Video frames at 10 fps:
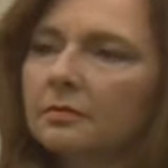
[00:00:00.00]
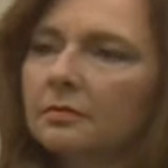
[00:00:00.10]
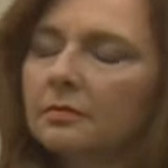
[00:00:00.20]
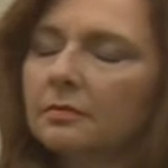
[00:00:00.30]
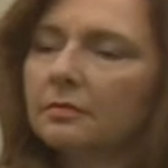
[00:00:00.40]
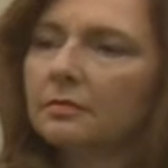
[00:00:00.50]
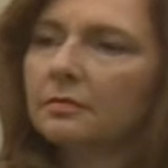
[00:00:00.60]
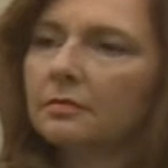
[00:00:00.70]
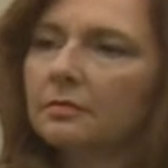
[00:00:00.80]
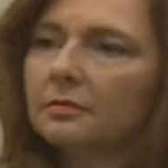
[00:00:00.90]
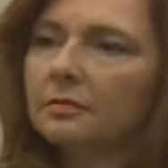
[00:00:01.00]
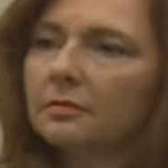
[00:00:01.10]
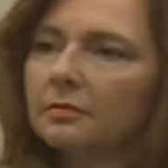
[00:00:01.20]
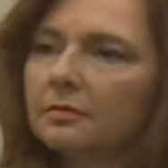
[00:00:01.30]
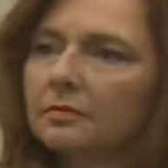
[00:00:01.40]

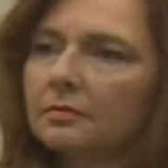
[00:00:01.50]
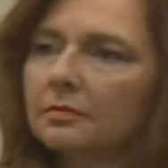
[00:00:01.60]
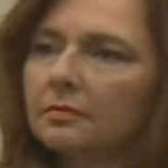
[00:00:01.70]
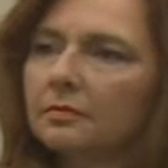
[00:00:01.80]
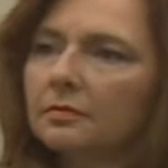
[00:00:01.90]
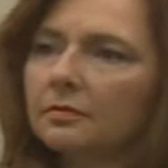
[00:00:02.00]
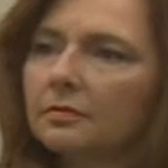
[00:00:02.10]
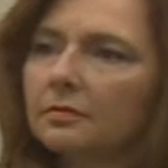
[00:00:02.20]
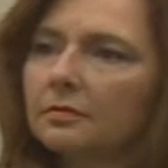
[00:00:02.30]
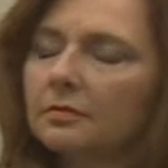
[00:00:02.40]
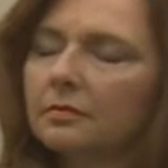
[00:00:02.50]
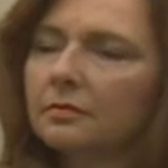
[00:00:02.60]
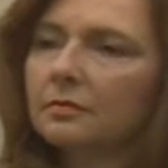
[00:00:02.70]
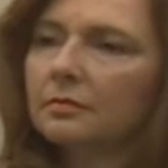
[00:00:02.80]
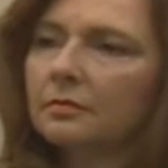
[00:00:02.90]

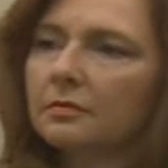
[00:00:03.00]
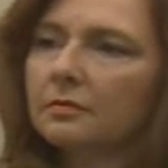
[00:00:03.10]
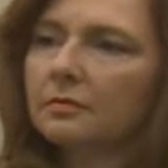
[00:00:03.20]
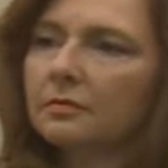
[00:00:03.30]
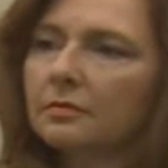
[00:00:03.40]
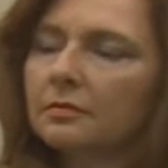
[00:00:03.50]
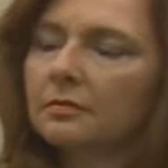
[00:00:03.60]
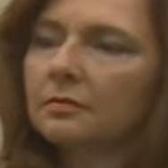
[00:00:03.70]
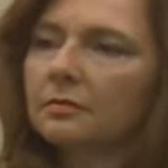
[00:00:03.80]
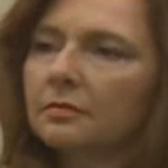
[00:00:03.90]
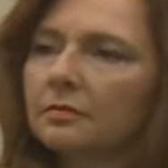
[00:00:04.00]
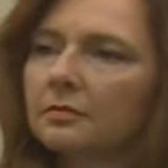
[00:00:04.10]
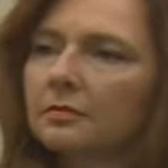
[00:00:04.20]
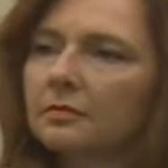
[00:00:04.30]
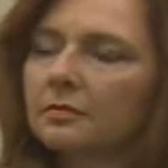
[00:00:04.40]

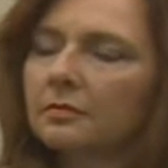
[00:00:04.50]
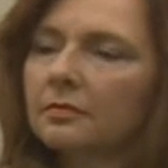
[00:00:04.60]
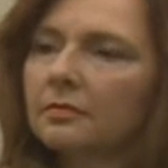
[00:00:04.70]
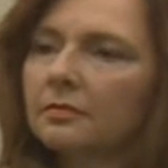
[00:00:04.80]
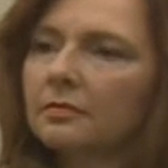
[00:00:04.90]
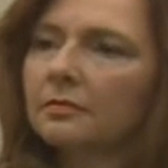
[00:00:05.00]
The person shown says nothing.